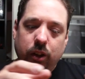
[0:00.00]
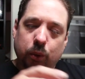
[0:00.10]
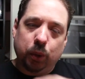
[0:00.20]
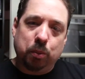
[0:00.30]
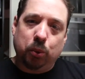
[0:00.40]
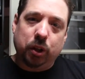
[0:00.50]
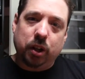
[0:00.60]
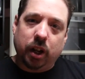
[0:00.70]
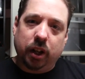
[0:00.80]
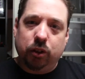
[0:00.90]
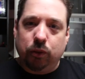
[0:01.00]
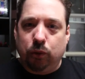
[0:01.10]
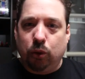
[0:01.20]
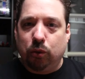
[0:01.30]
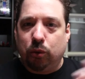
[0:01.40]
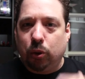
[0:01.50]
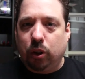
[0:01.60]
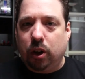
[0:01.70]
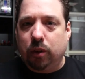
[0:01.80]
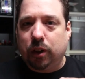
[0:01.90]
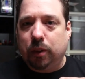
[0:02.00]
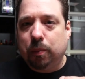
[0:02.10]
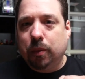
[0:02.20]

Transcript: 3.9 to 4 volt out of it.